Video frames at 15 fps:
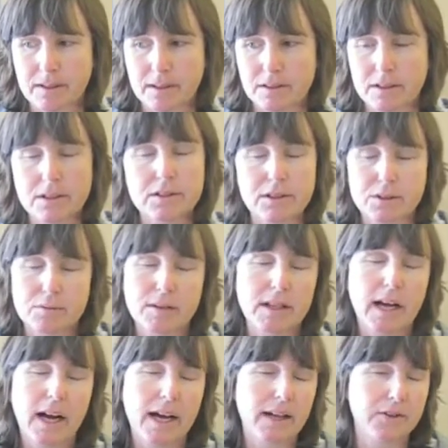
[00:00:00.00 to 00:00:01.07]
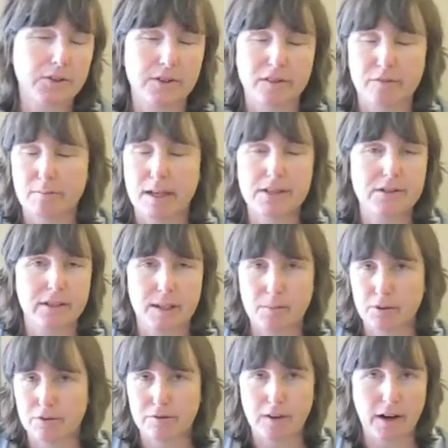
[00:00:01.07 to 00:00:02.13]
didn't just rely on sort of major label
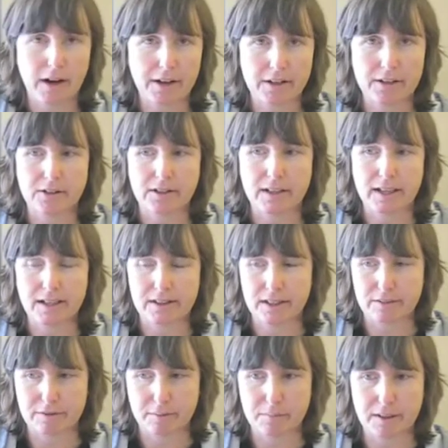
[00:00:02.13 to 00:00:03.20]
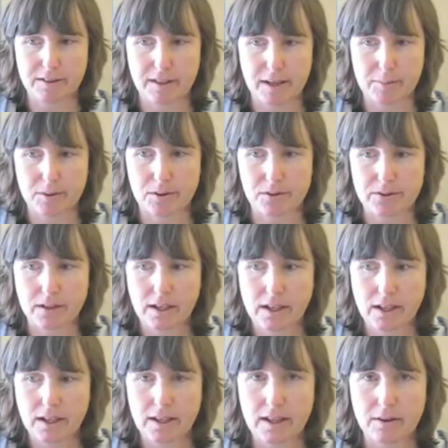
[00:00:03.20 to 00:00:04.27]
fodder or anything from big labels.
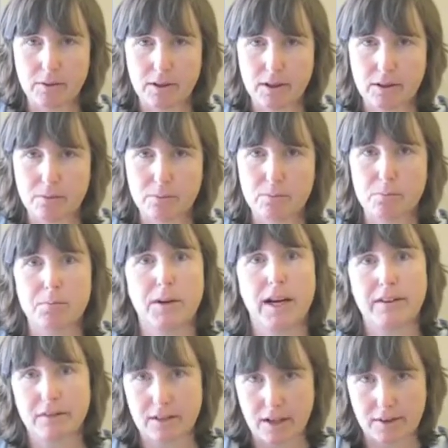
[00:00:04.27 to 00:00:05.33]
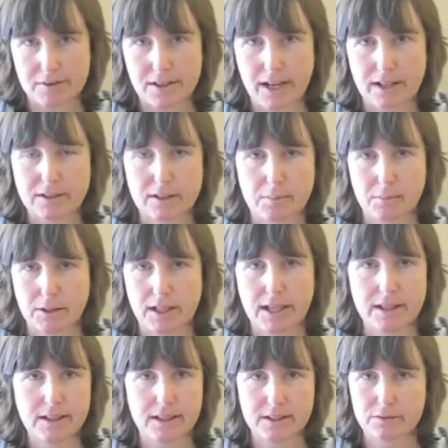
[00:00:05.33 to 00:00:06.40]
They were brave enough to actually play
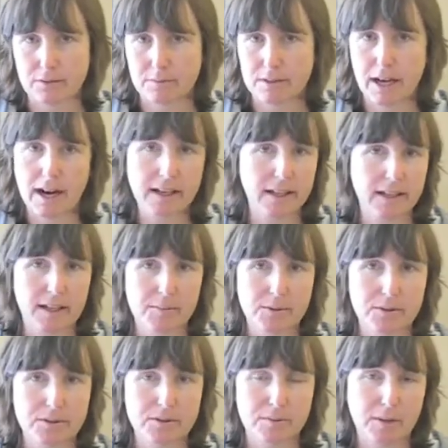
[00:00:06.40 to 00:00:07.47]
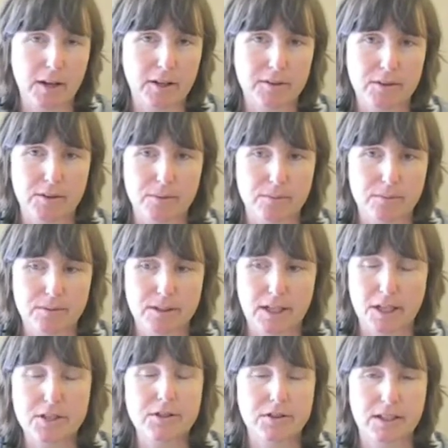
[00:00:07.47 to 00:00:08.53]
things from tiny labels from all over the
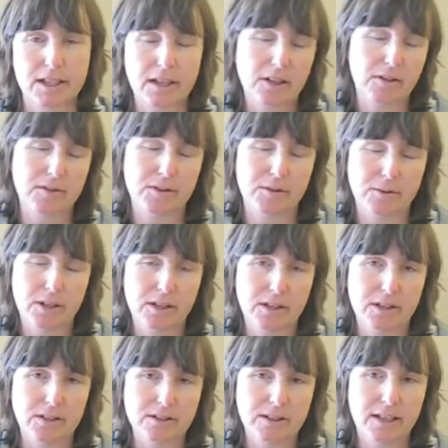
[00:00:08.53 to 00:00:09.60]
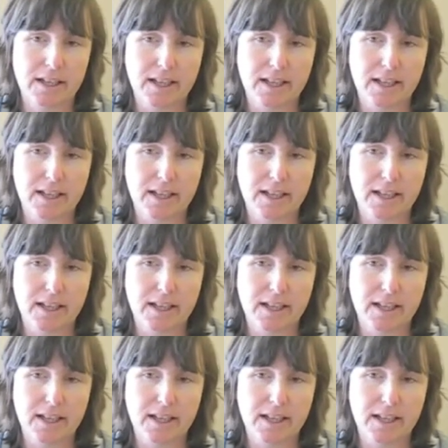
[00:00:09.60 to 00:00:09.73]
country and all over the world.